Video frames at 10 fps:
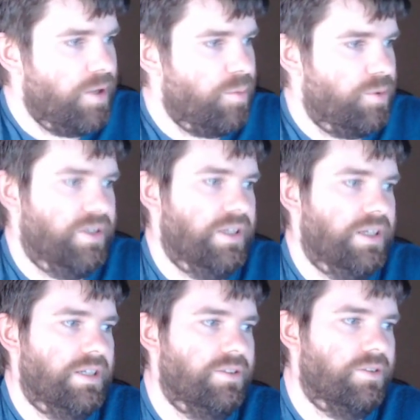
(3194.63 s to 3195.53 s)

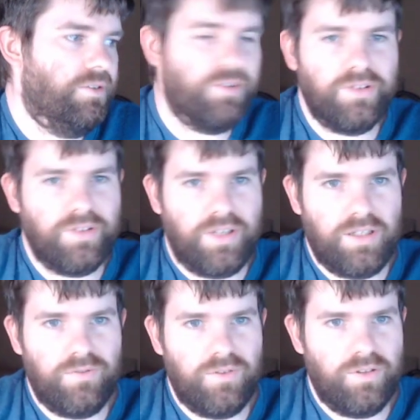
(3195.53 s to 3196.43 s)
But there isn't
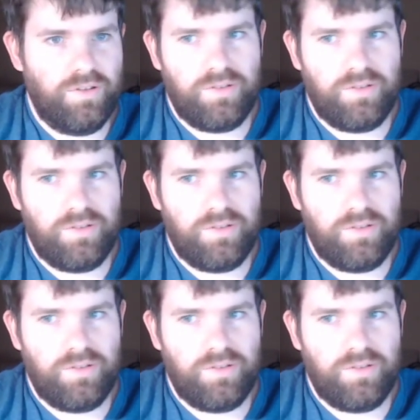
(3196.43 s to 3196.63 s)
any for this.